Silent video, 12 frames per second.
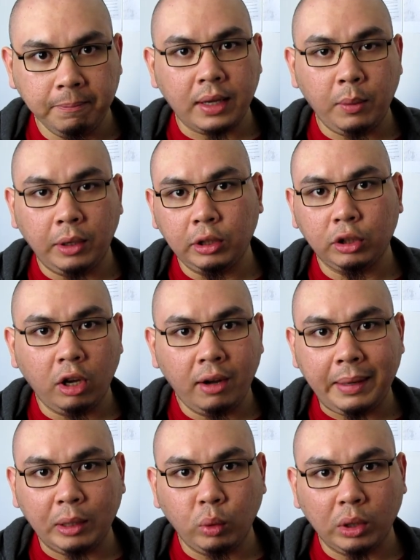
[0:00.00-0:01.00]
I want to talk
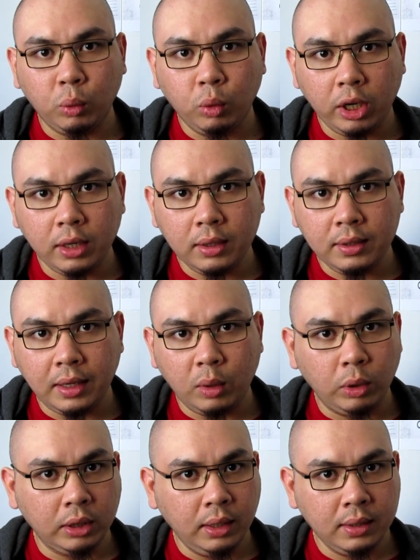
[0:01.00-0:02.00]
about what works and
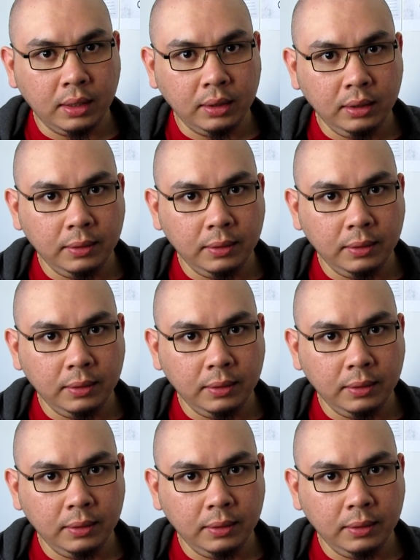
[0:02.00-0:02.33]
what doesn't,